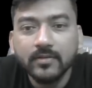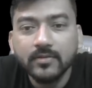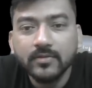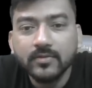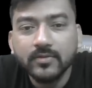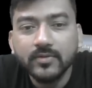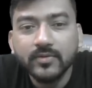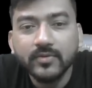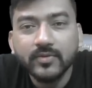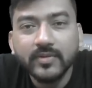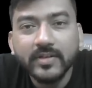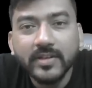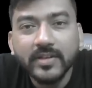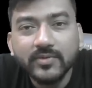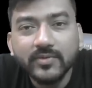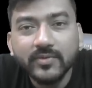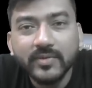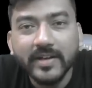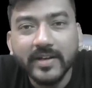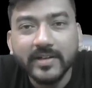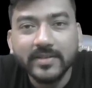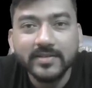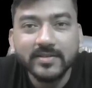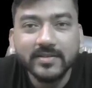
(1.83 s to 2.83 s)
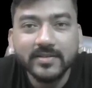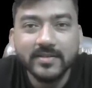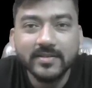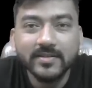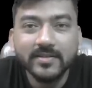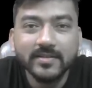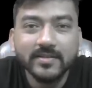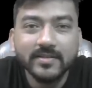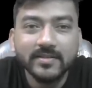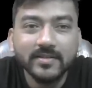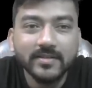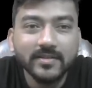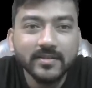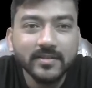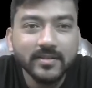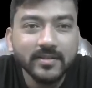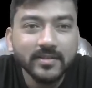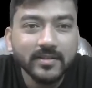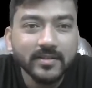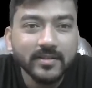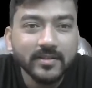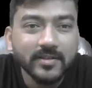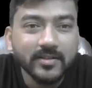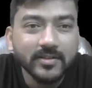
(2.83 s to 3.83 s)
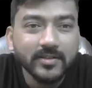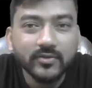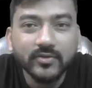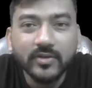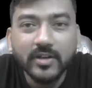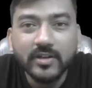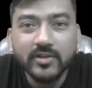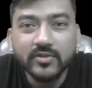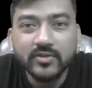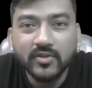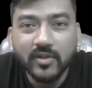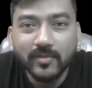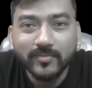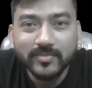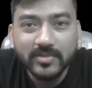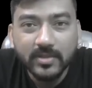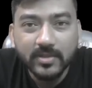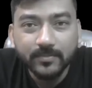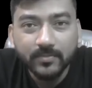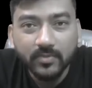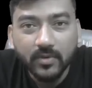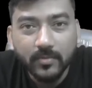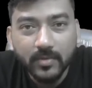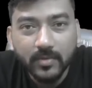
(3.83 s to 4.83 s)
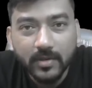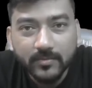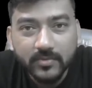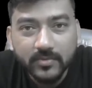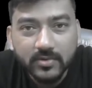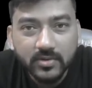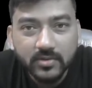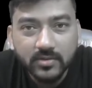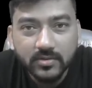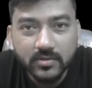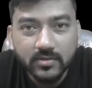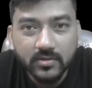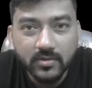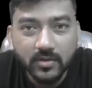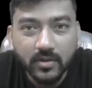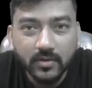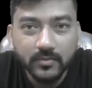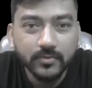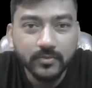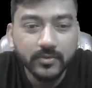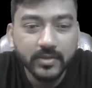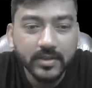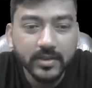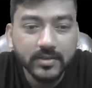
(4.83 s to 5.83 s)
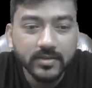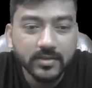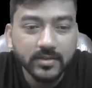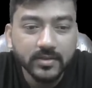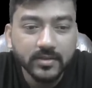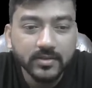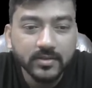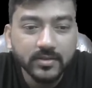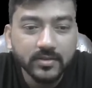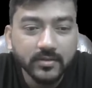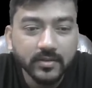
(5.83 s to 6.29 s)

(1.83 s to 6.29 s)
So, dear students, today I'll solve some problems on Fourier series.